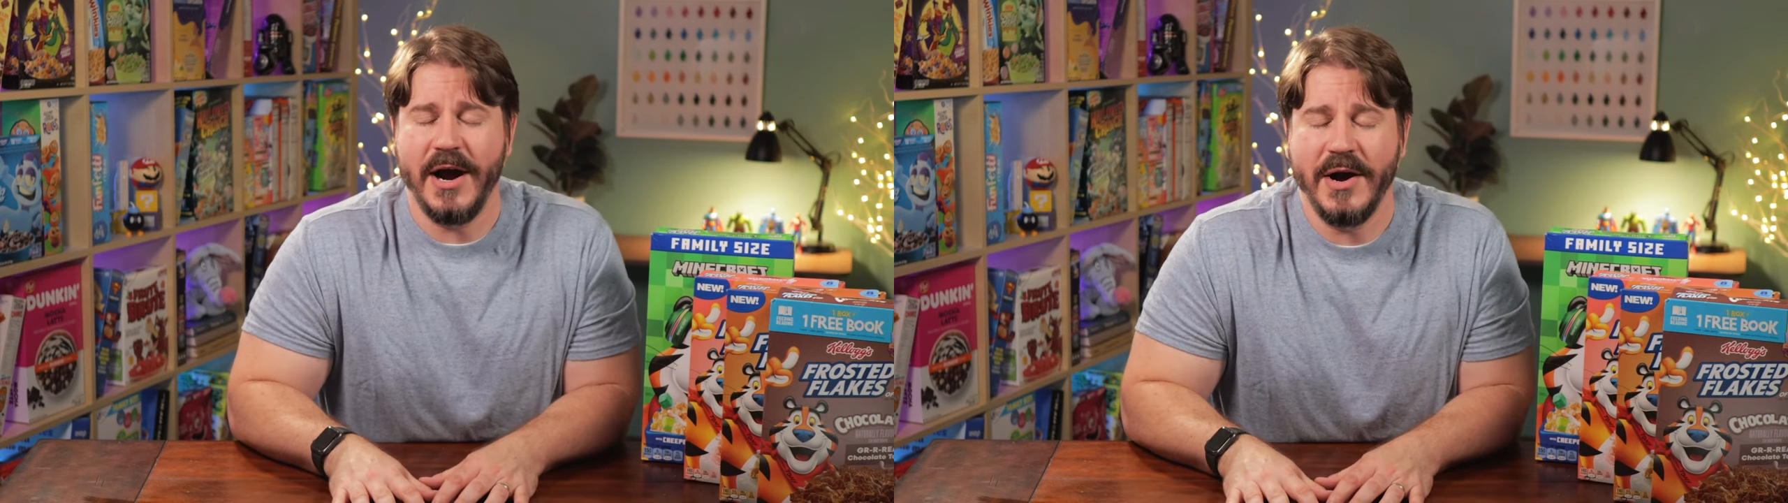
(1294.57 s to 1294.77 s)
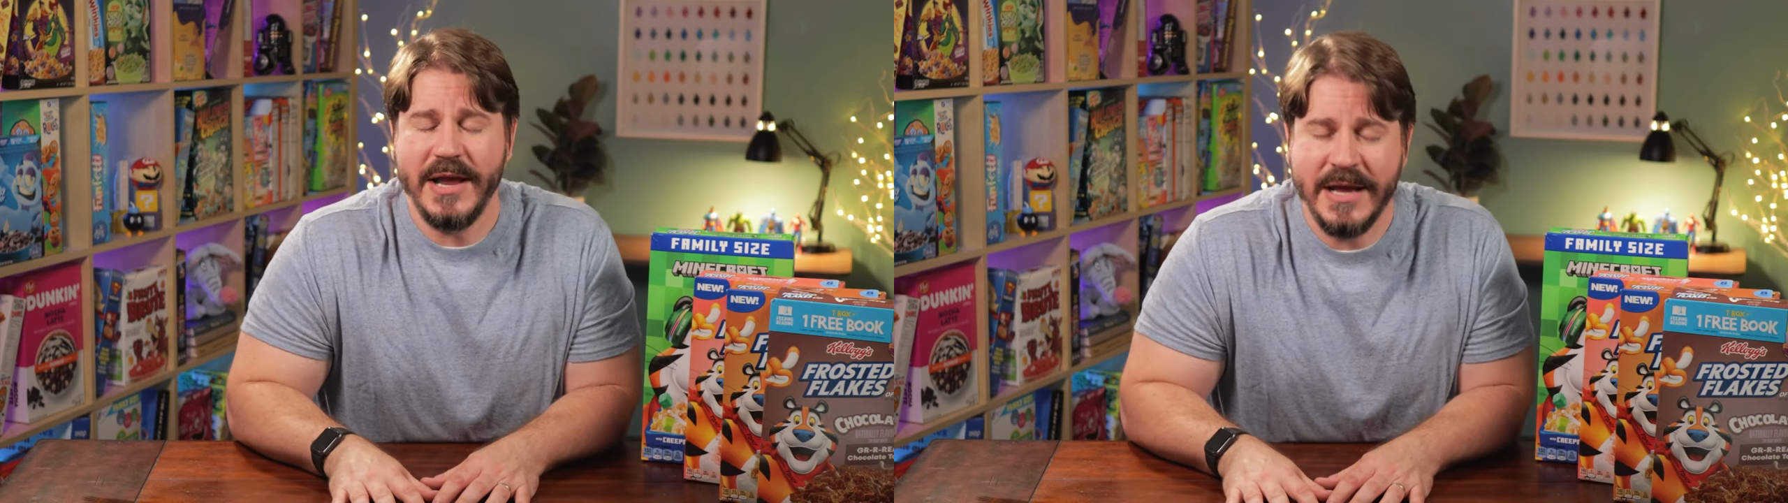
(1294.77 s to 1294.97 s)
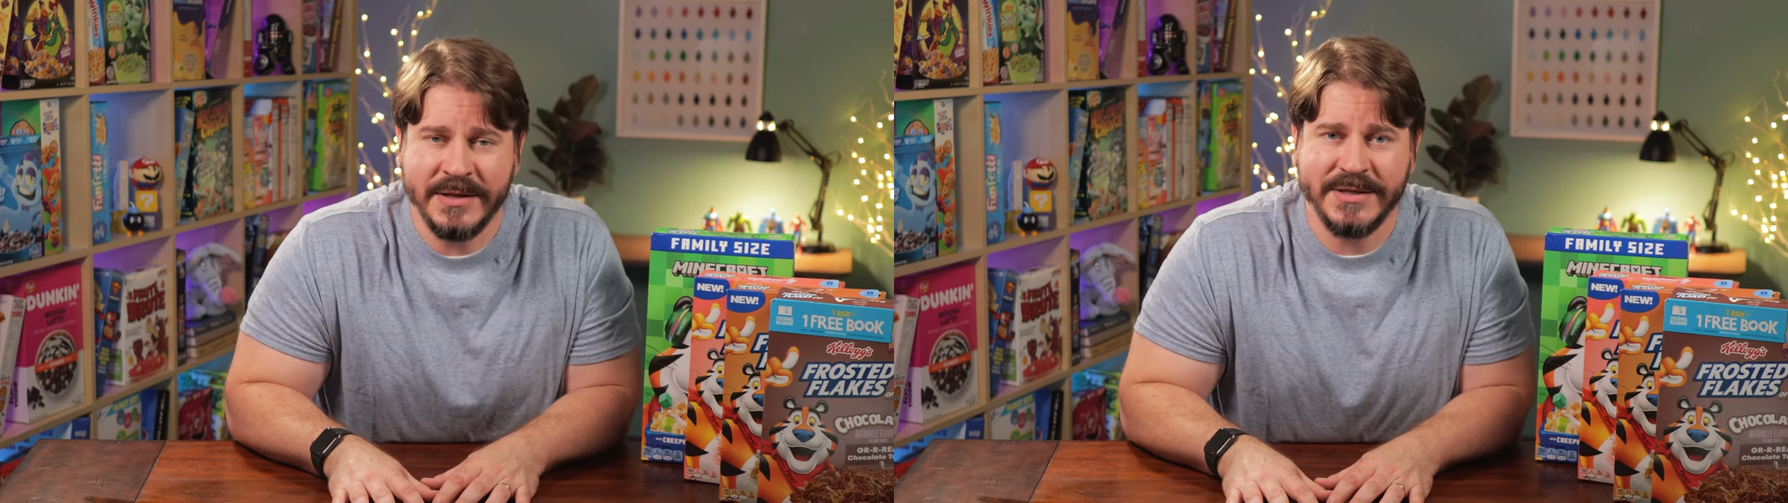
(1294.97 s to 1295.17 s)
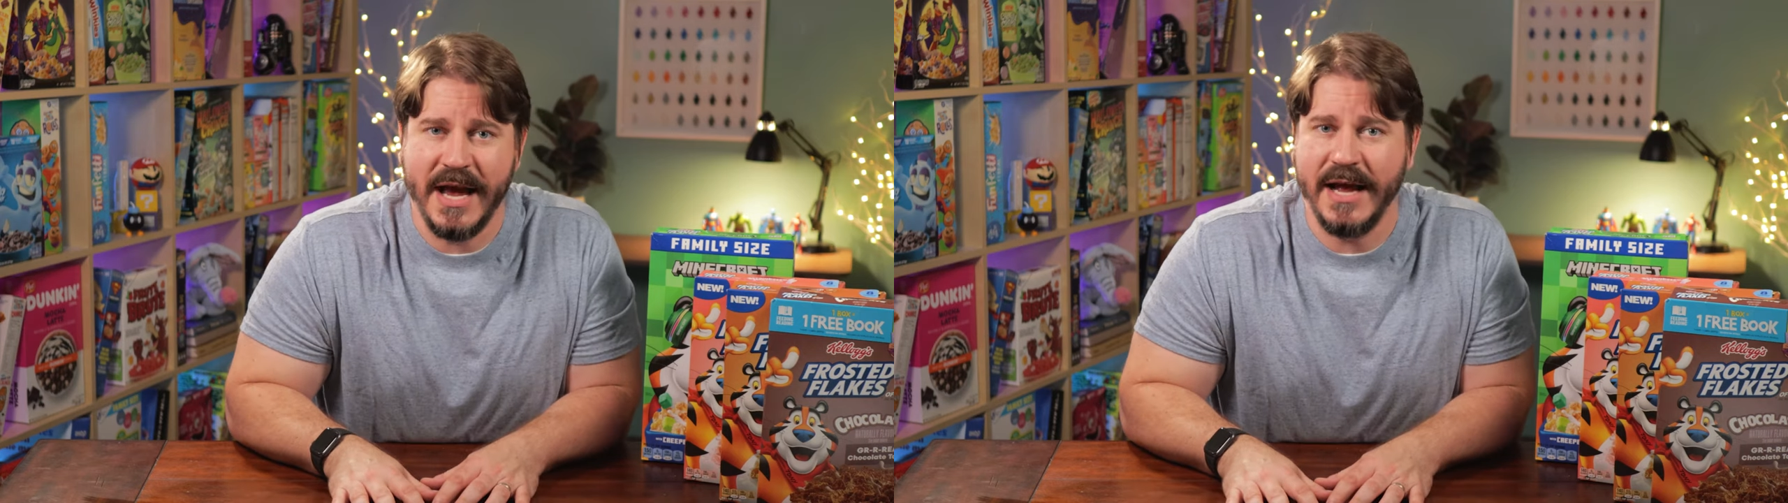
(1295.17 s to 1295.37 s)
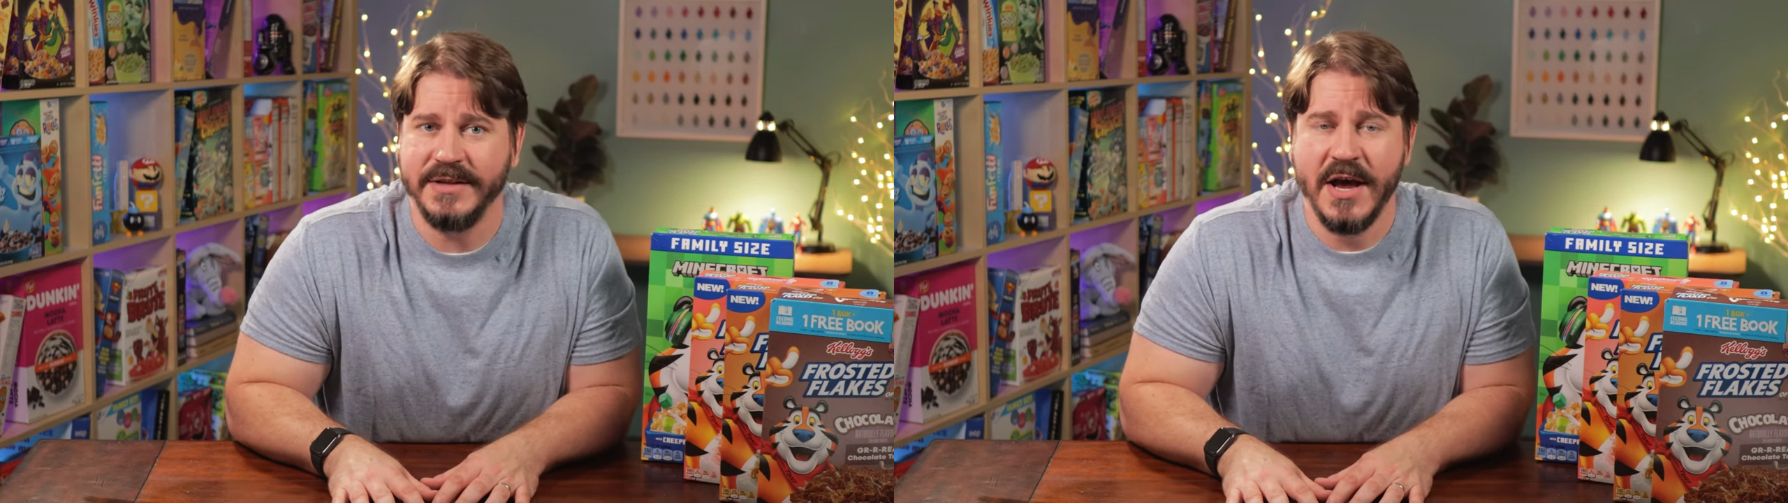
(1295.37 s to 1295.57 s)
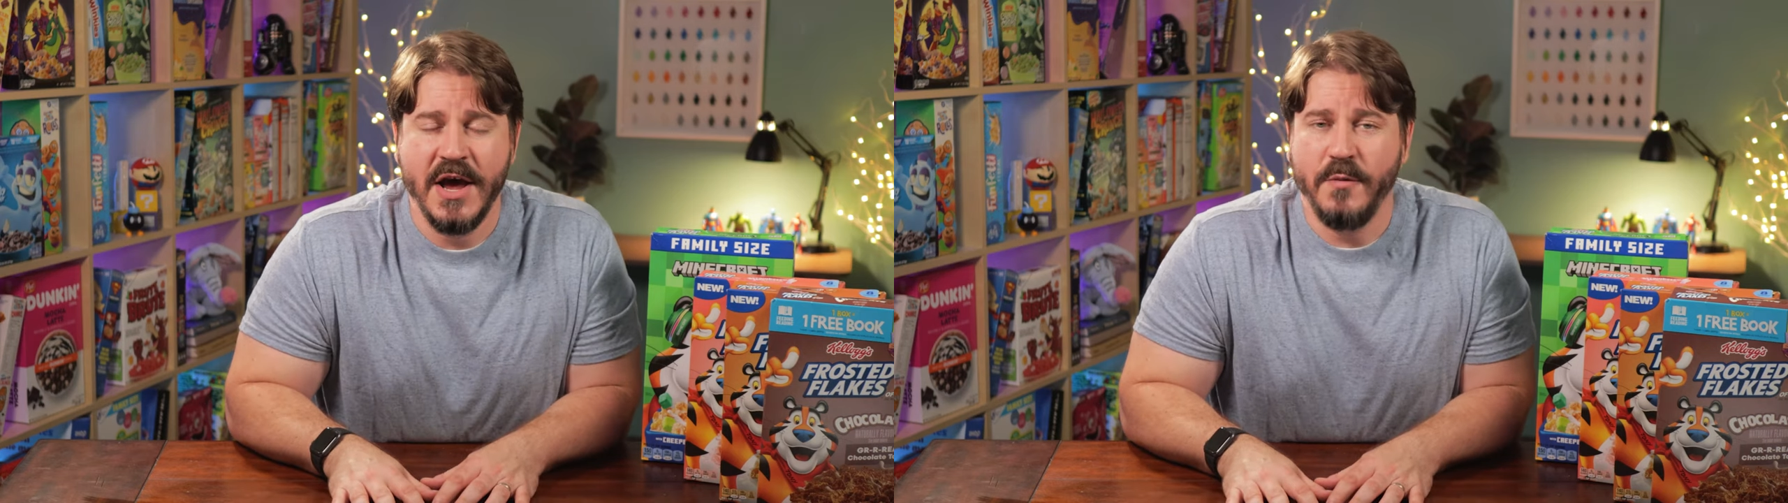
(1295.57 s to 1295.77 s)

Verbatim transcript: our insides